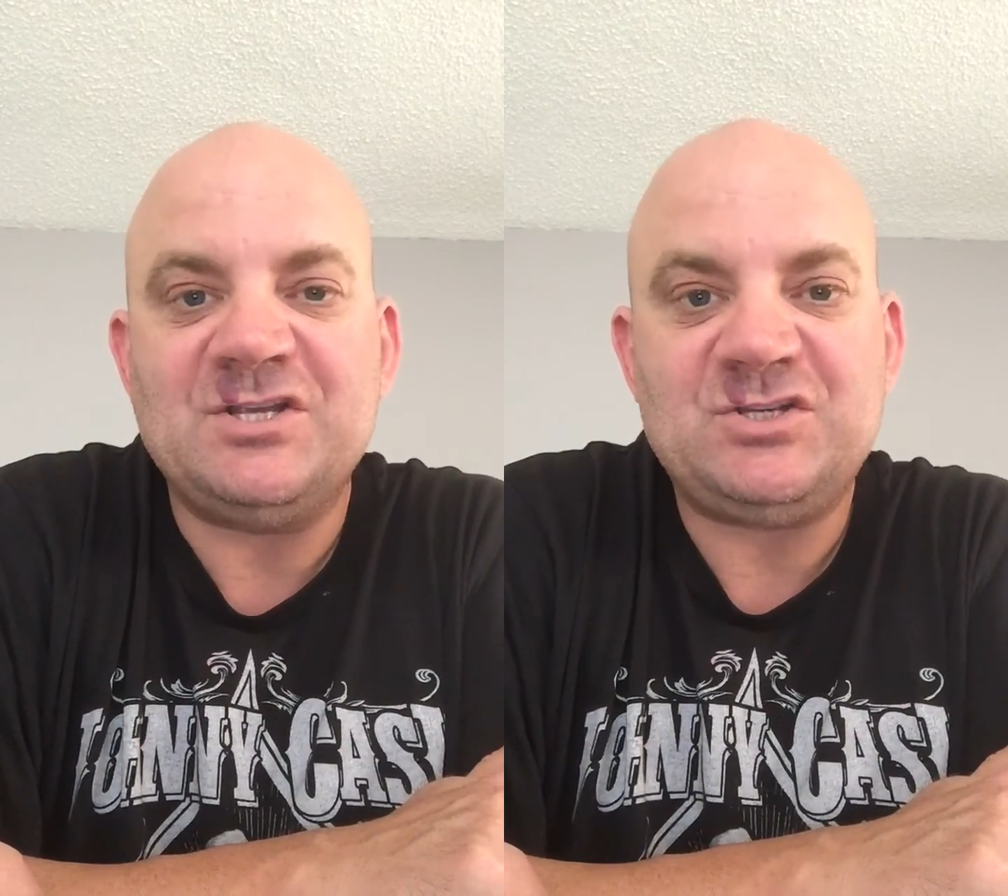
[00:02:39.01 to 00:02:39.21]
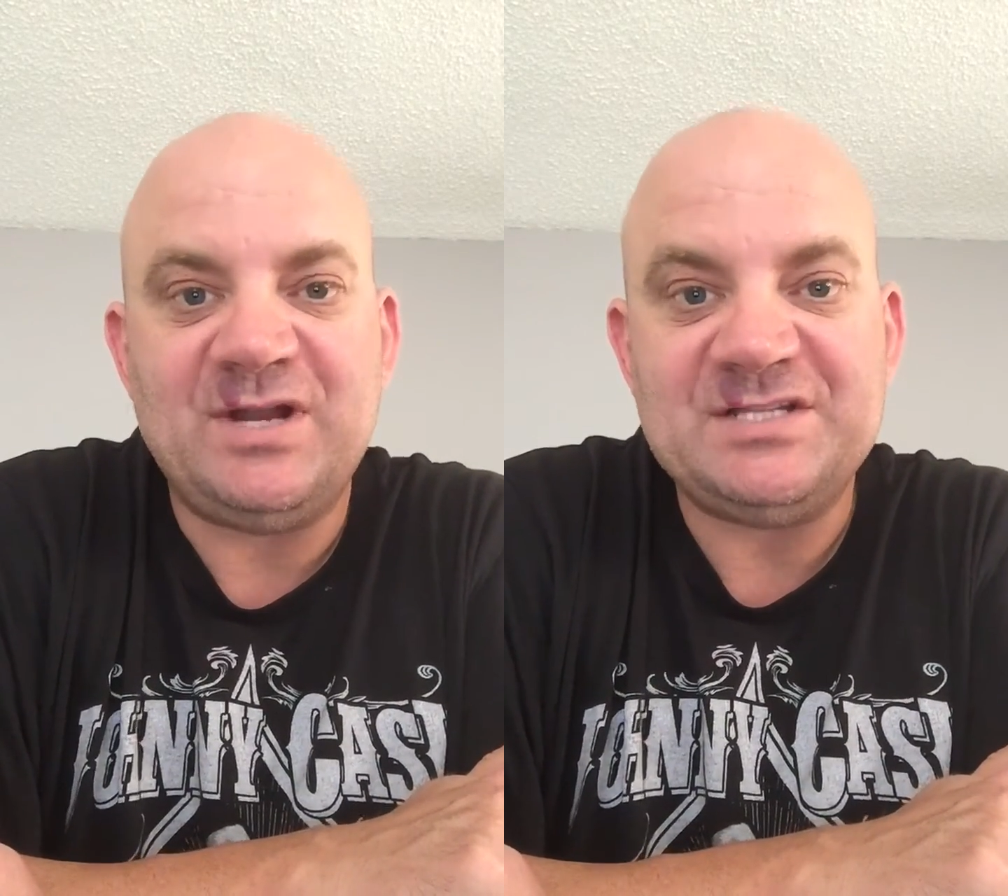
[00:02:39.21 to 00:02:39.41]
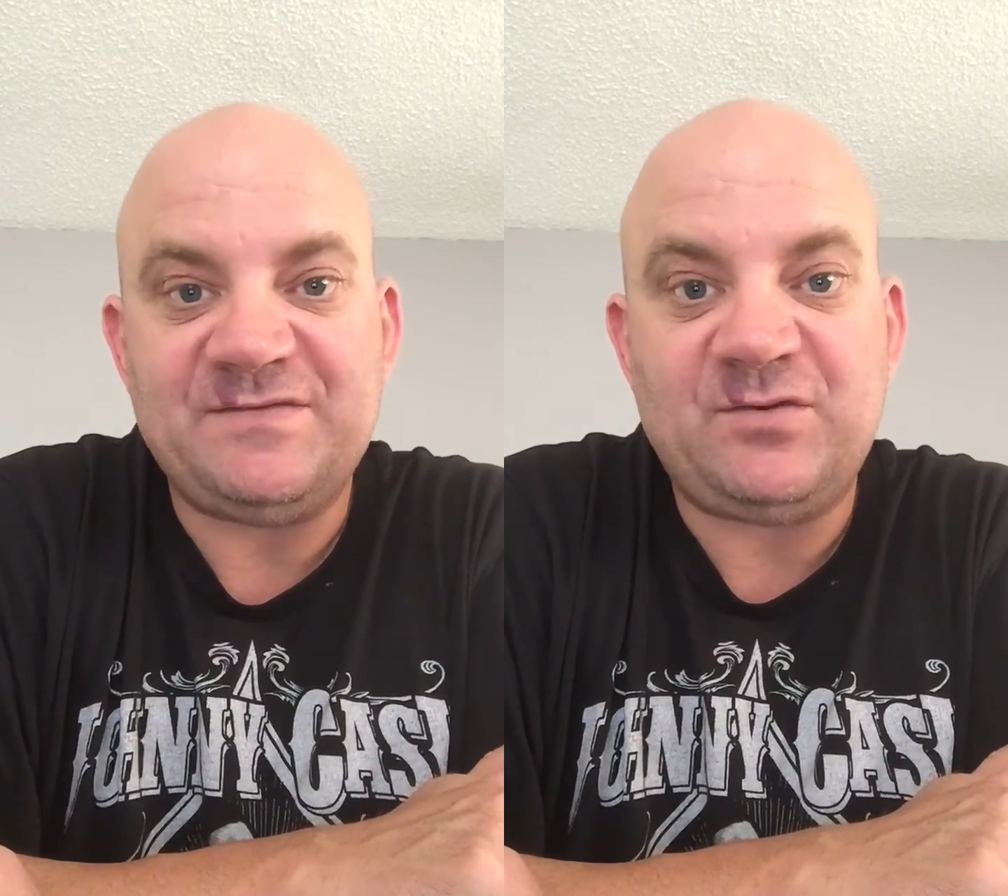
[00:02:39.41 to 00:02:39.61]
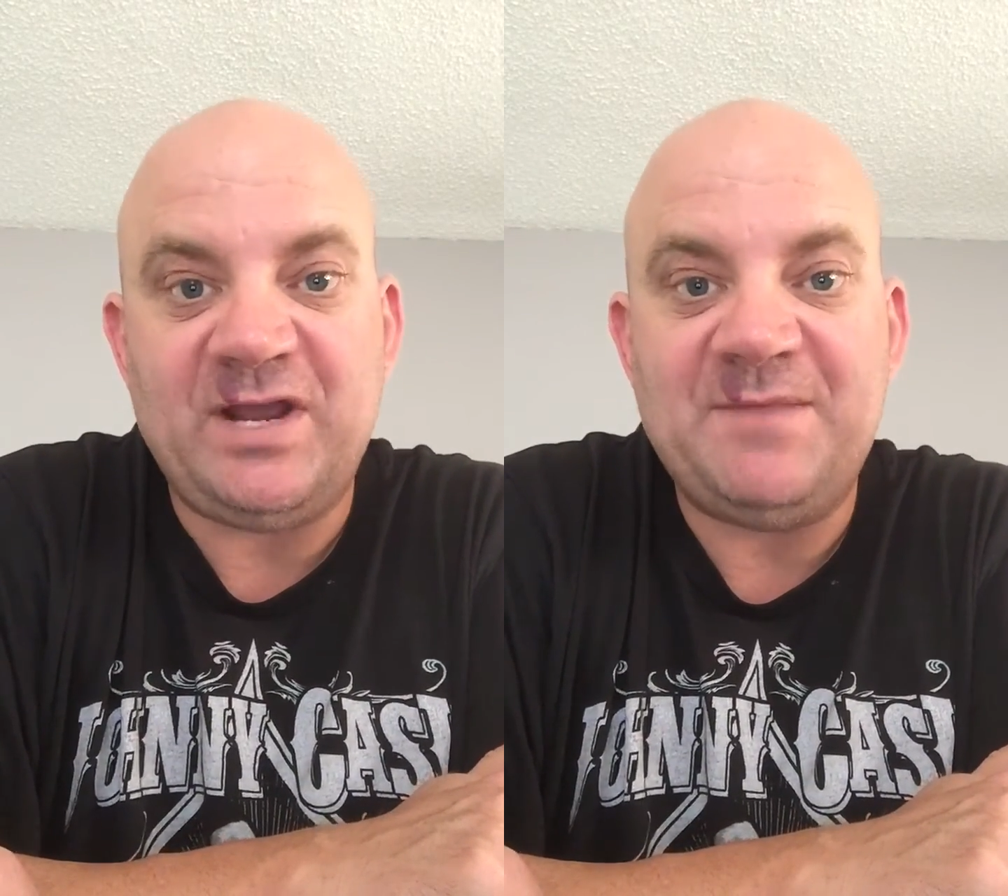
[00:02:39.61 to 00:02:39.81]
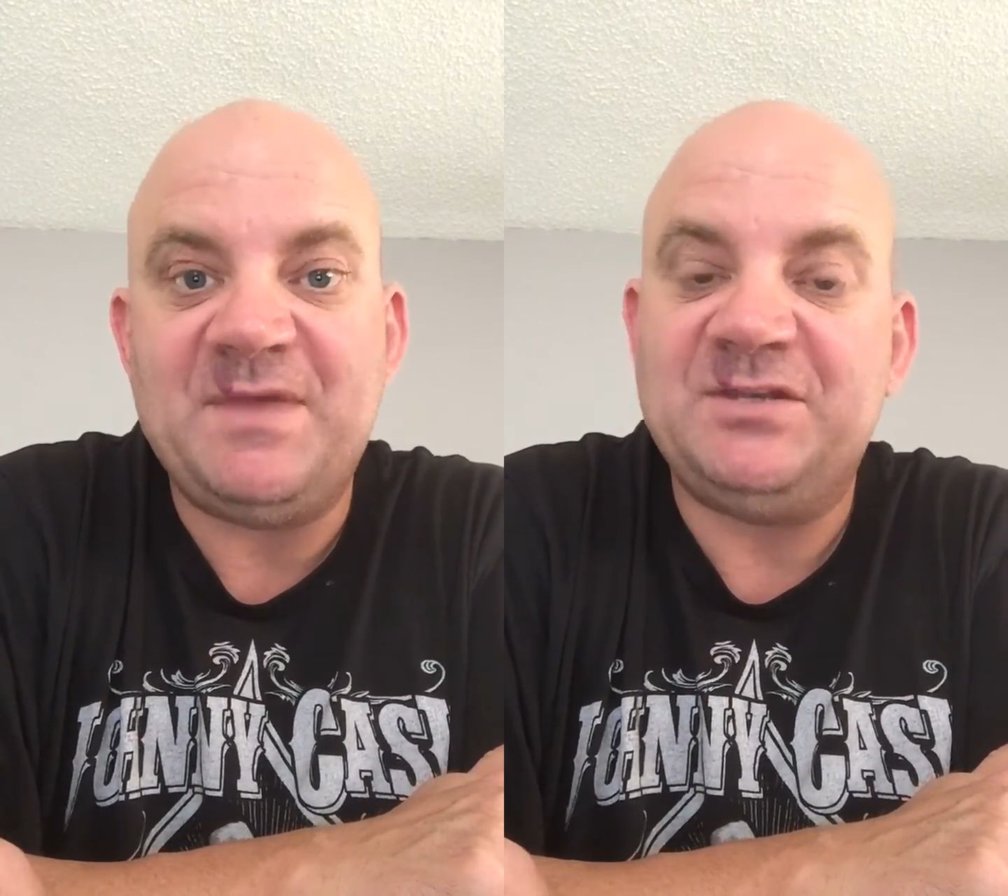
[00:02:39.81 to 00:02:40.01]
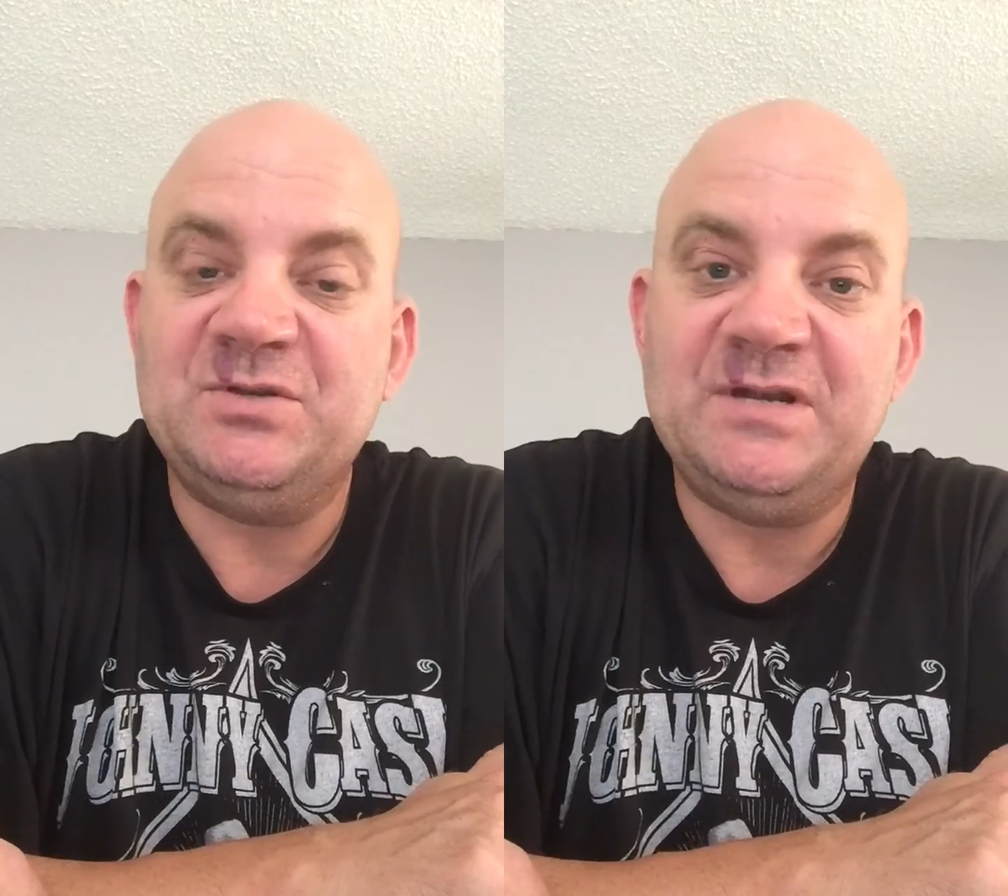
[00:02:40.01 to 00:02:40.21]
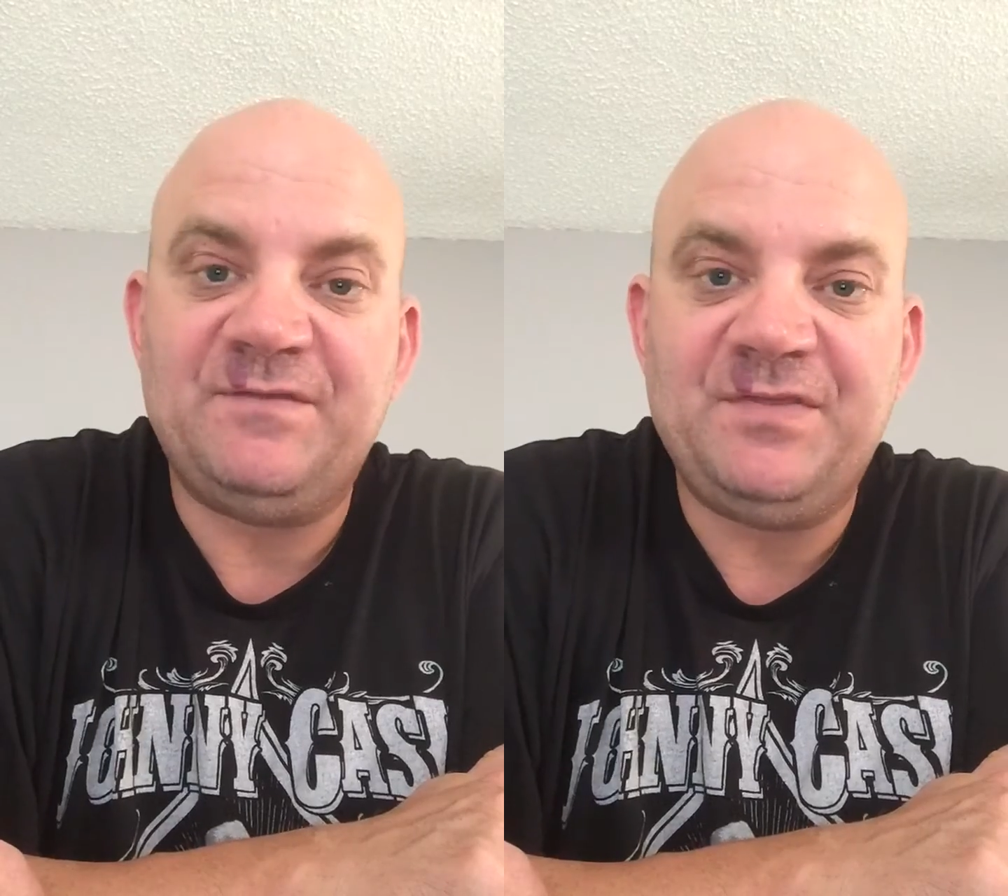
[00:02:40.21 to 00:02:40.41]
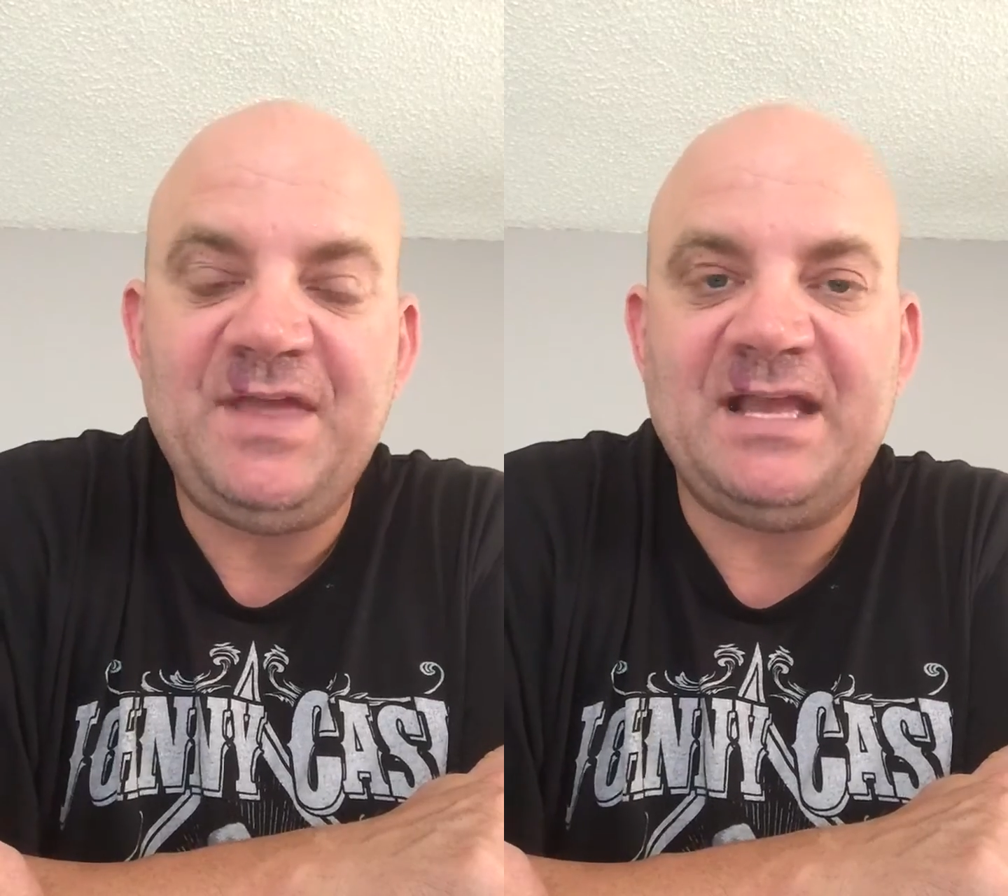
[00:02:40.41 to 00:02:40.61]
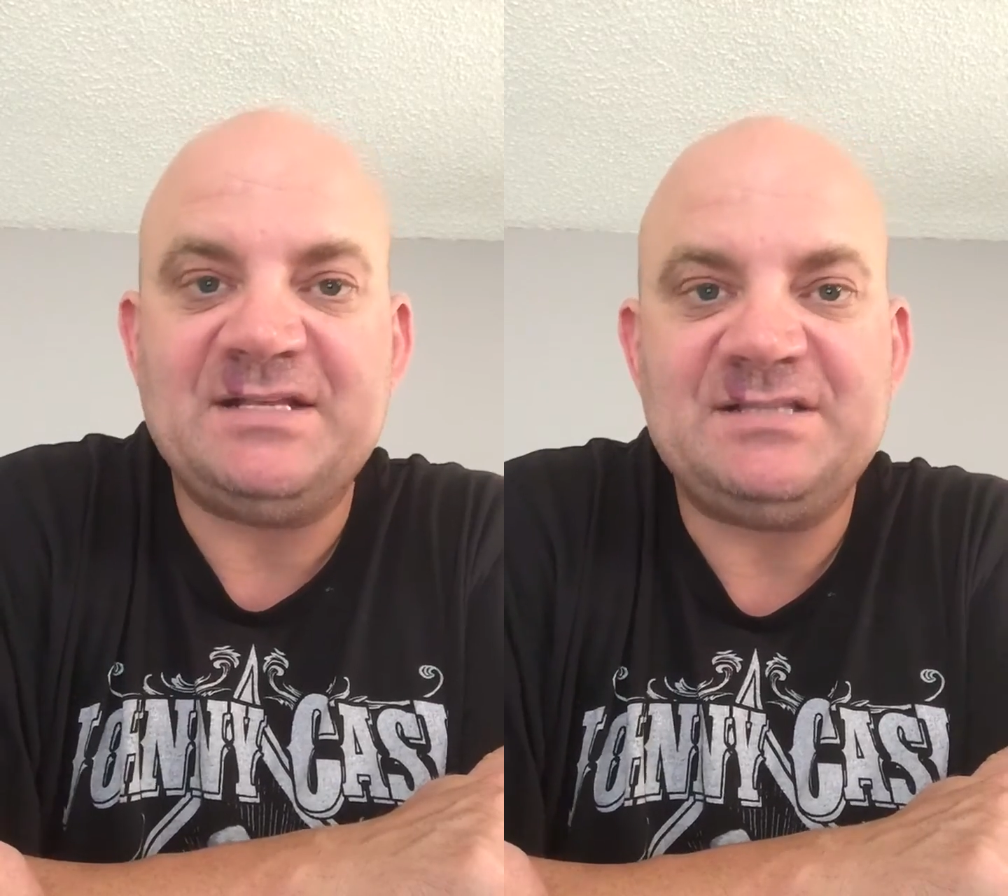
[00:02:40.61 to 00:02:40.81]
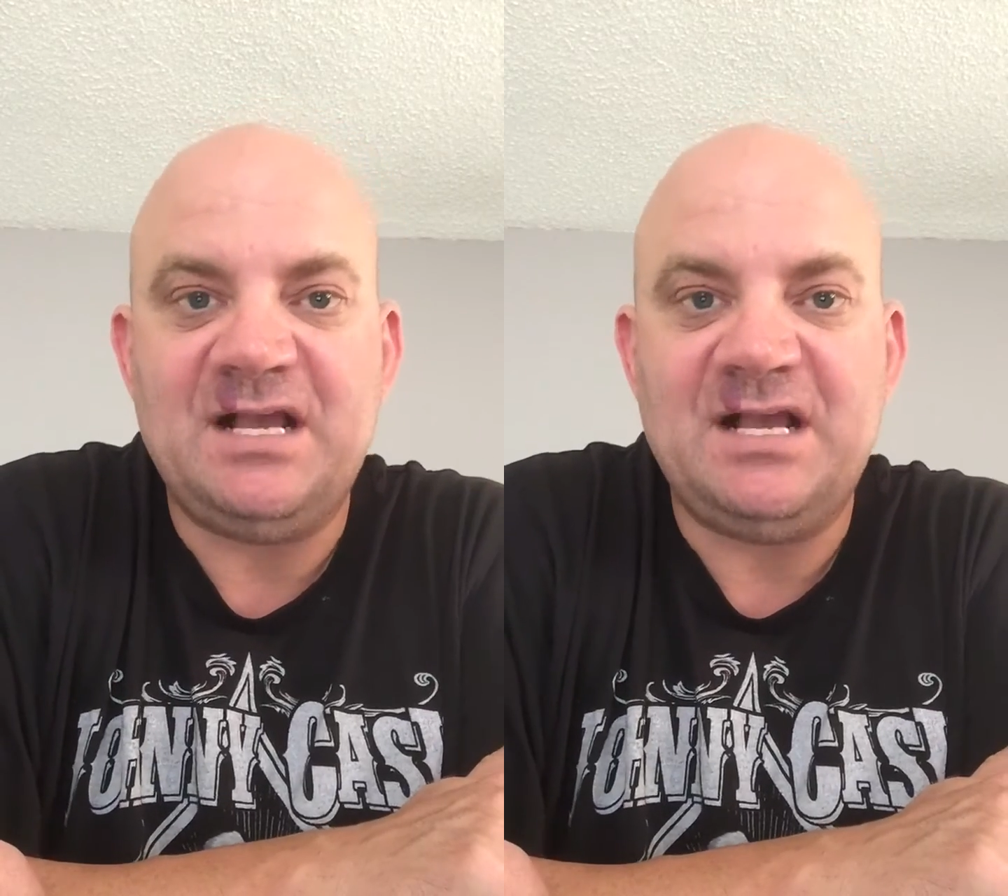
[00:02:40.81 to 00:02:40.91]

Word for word: strands of kratom that do different things.